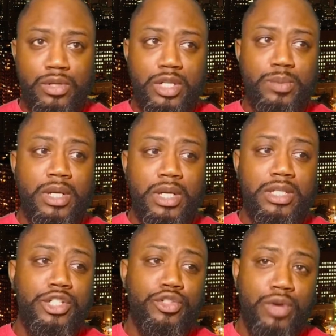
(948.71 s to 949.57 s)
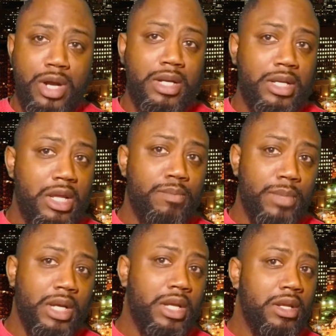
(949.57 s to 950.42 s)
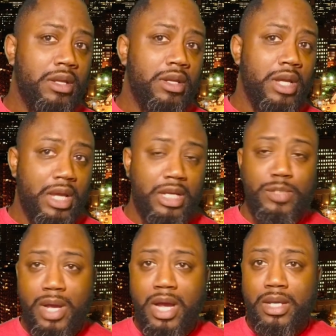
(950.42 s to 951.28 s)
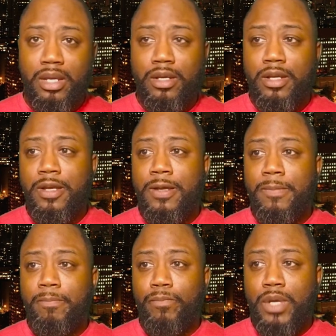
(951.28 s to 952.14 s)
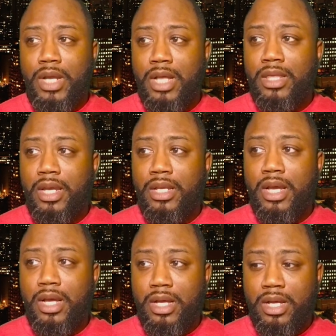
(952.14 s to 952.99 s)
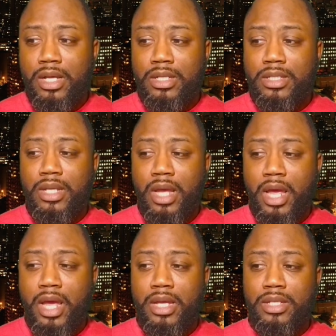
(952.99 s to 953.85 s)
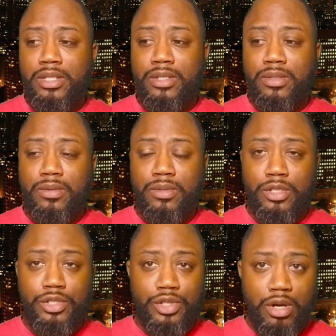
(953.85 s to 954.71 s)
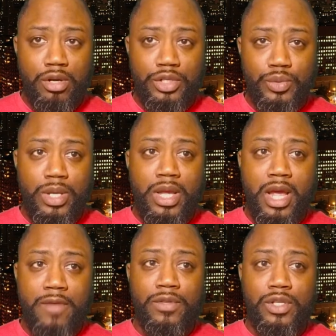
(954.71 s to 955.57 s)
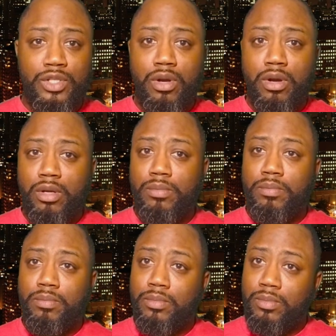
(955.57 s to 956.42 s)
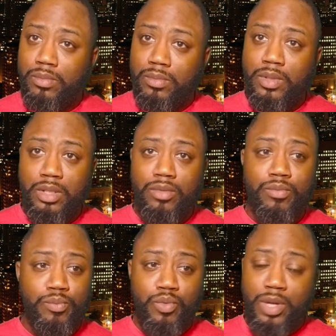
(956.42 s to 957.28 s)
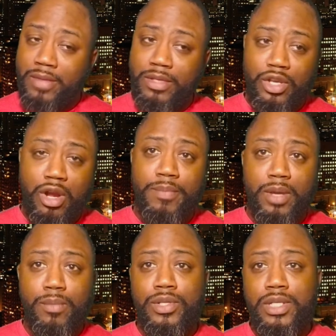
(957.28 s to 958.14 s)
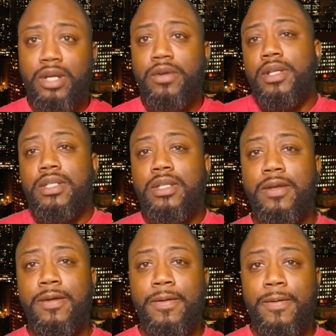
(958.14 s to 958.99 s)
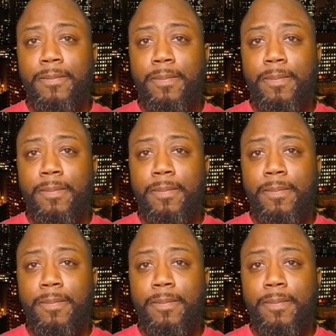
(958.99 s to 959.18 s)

He's doing this because he's trying to keep money in his pocket. And I think that us as the church, we have to start we have to start being more serious.